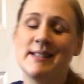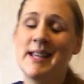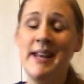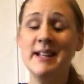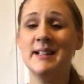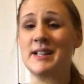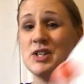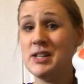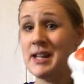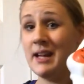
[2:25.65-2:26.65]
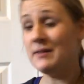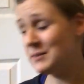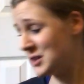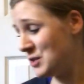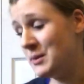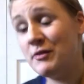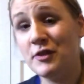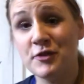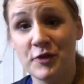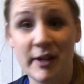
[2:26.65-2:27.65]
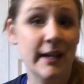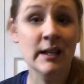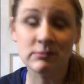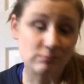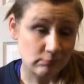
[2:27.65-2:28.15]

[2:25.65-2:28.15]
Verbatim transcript: Technically she gave them to me for free,